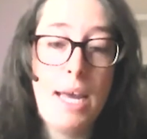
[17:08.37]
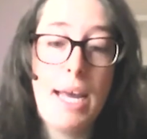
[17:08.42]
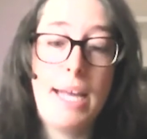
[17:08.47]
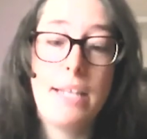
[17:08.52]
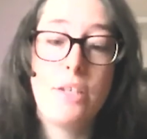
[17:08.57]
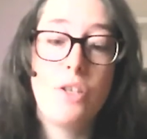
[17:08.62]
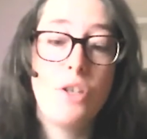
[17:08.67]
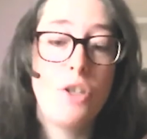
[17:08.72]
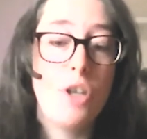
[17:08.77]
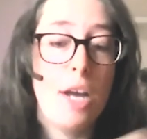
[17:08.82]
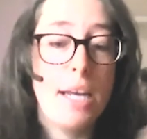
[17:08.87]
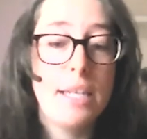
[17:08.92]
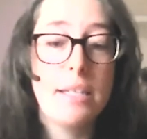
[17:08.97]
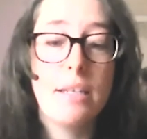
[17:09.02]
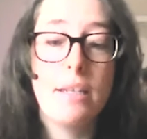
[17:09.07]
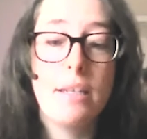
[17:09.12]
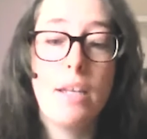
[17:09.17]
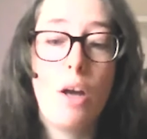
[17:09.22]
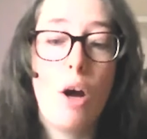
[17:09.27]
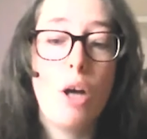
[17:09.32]
It suggests
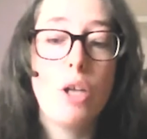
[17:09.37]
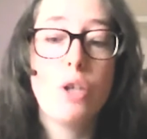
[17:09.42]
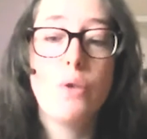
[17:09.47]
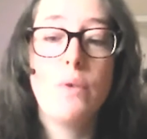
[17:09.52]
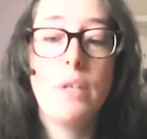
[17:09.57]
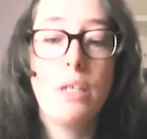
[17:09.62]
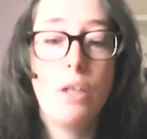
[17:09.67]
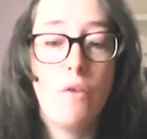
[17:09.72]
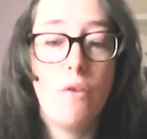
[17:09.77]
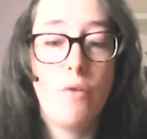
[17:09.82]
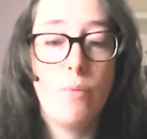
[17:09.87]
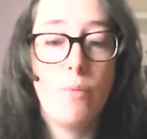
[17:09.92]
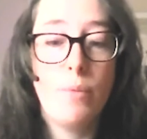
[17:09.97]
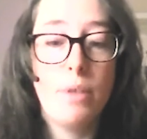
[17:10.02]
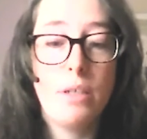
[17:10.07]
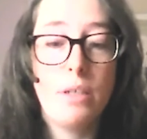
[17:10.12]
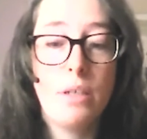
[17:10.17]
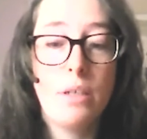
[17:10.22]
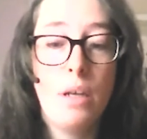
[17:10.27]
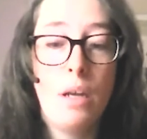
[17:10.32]
that the Austrian
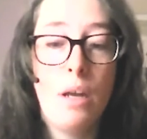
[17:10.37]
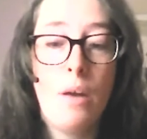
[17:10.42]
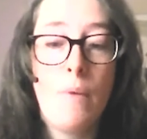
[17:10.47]
government